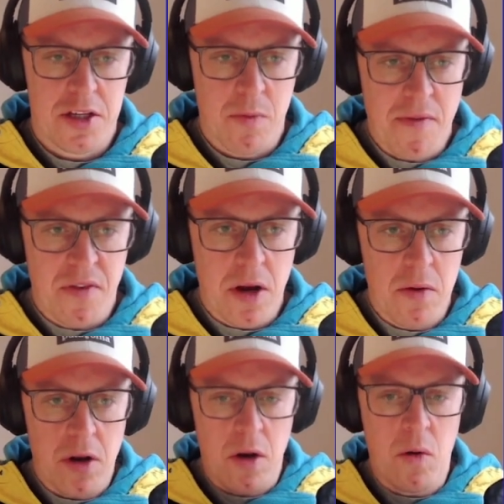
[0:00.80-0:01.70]
So
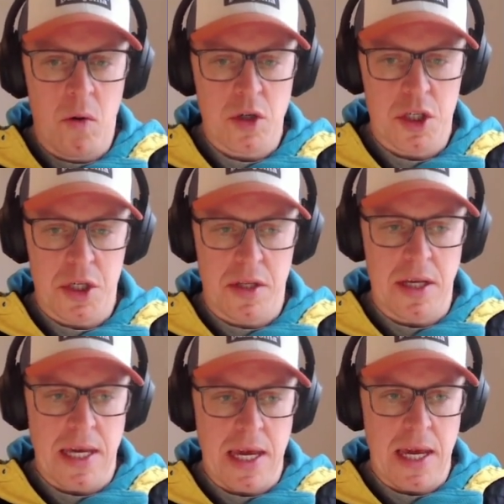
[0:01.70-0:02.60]
Webflow launched
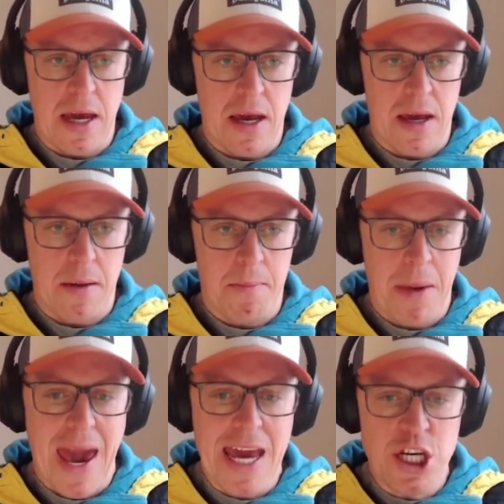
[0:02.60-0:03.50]
the
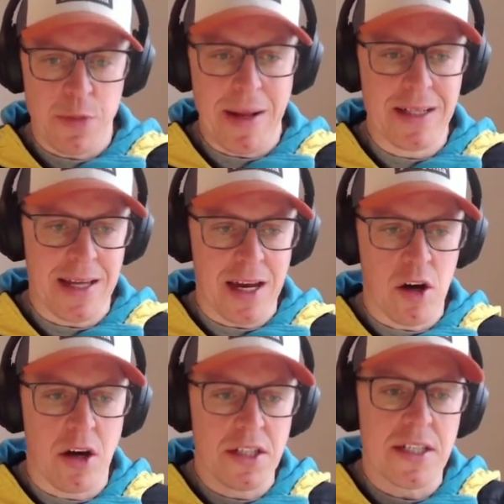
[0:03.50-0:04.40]
page
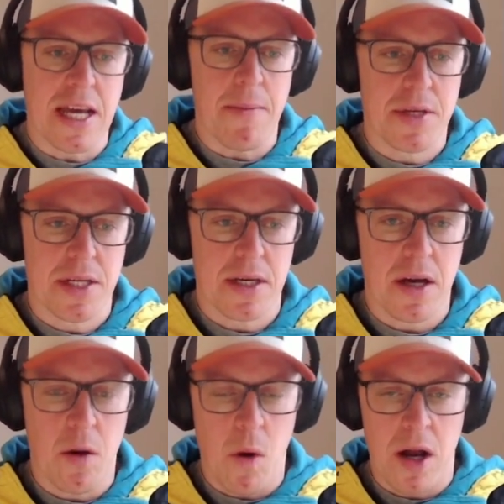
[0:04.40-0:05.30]
building
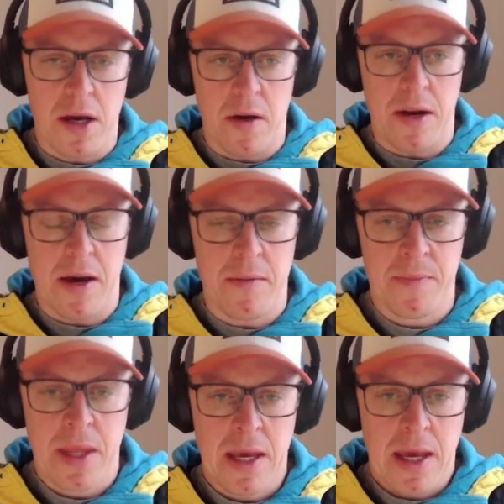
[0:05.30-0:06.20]
concept a while ago
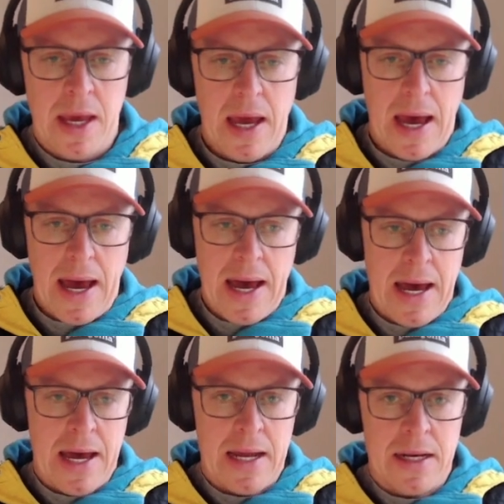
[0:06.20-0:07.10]
now,
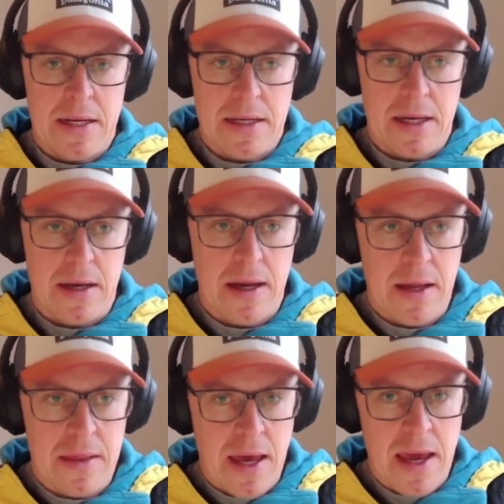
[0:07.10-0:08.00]
and
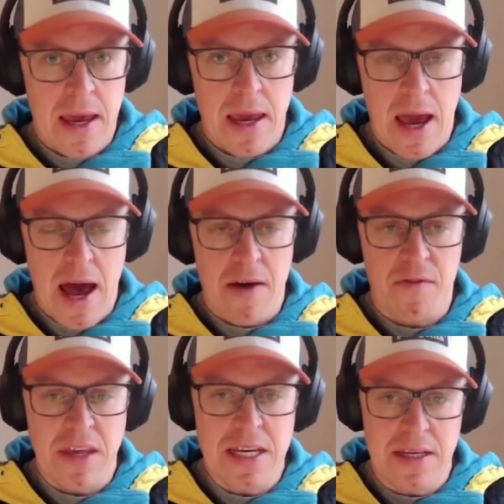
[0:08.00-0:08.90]
they
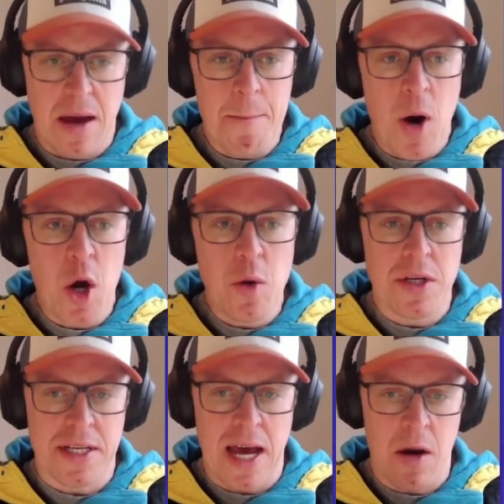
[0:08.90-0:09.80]
have these
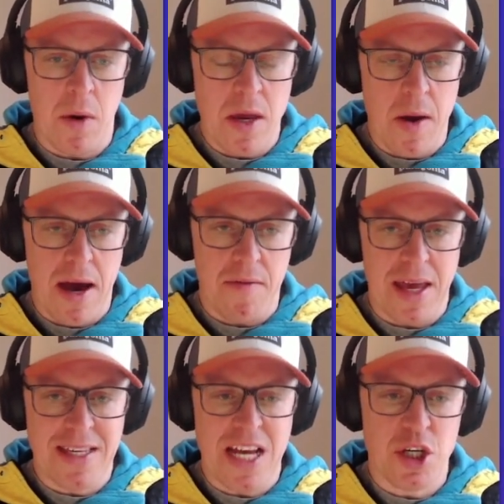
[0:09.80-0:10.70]
modes now where you
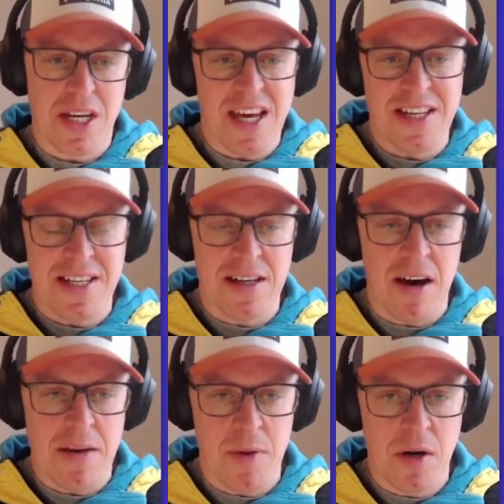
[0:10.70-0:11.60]
have essentially a
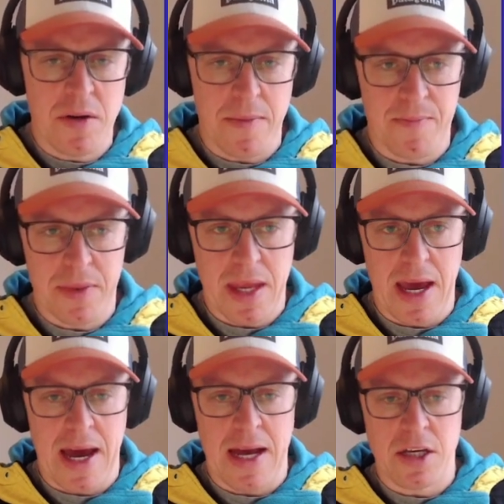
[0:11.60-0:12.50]
design mode
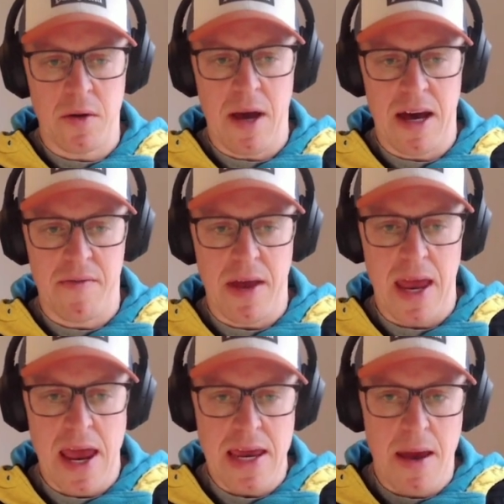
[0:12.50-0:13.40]
and you have
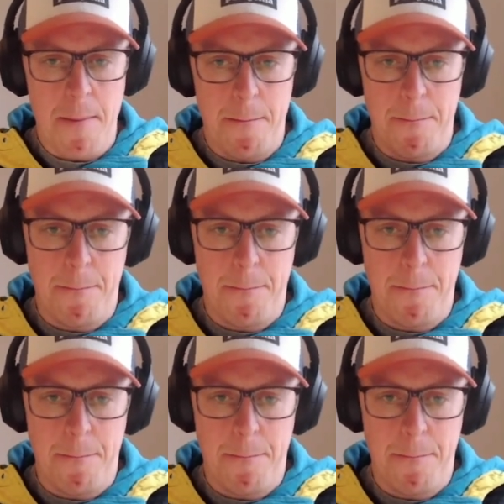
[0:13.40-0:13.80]
a